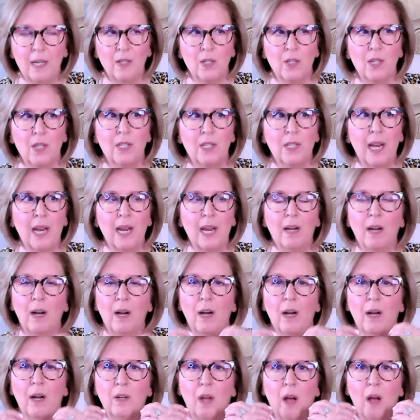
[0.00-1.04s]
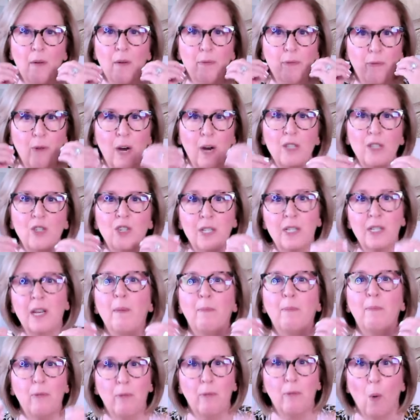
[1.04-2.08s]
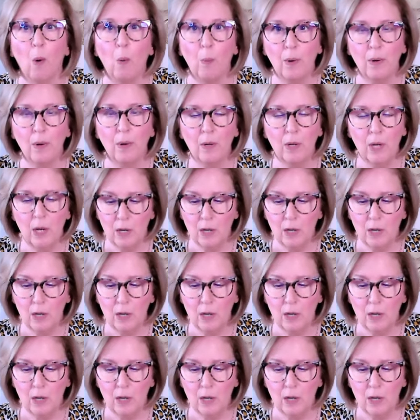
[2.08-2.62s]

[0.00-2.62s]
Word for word: to take a, a fresh step forward.